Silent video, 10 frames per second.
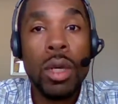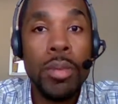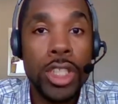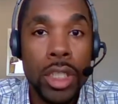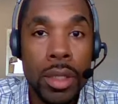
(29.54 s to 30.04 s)

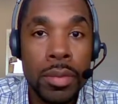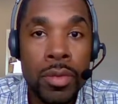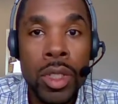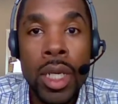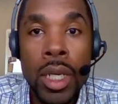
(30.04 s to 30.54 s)
mention
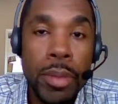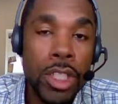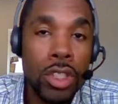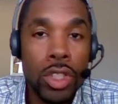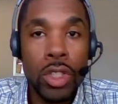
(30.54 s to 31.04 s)

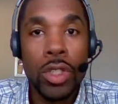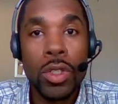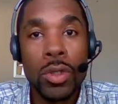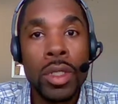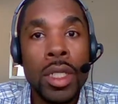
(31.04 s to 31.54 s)
to
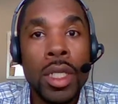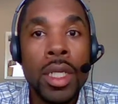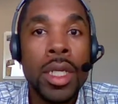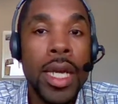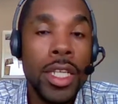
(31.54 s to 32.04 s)
you
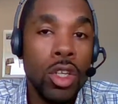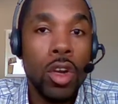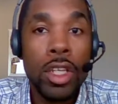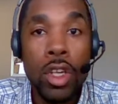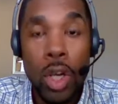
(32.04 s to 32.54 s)
in
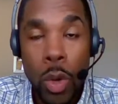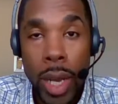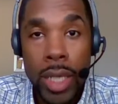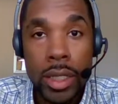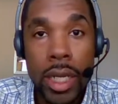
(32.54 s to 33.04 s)
your
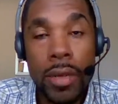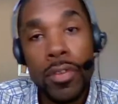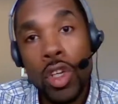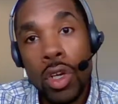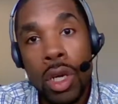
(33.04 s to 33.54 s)
quest, and
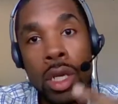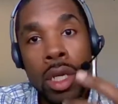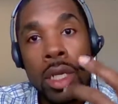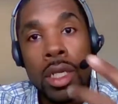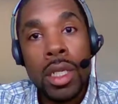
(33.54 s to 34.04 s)
if you're
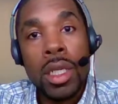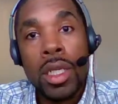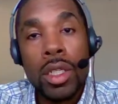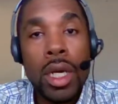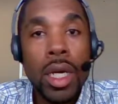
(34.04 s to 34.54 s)

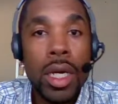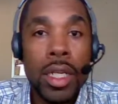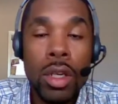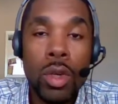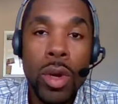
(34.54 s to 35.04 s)

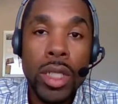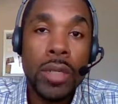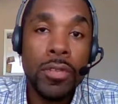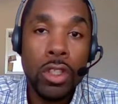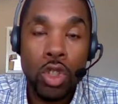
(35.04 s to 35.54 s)
in your
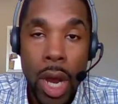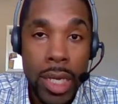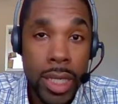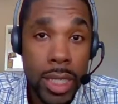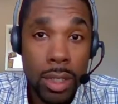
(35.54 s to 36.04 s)
quest, if you're
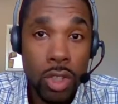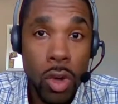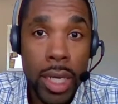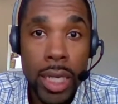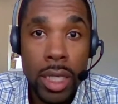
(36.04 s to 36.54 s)
trying
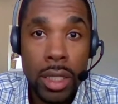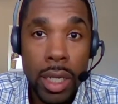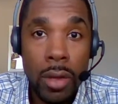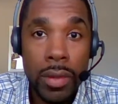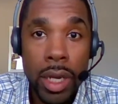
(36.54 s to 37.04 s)
to get into
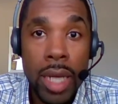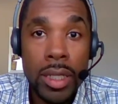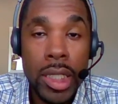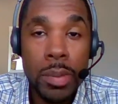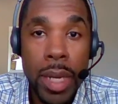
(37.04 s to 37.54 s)
the healthcare
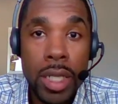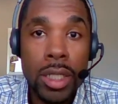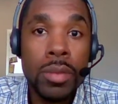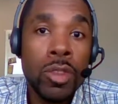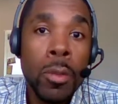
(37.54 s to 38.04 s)
IT
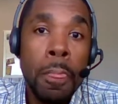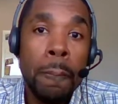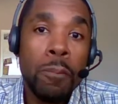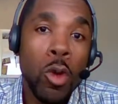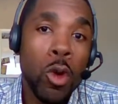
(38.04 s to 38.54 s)
space,
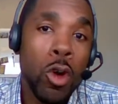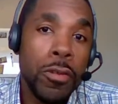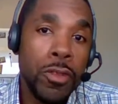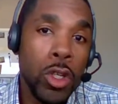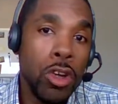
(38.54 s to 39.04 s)
or
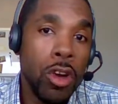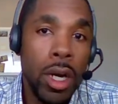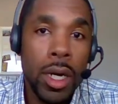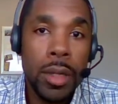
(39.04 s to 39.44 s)
if you're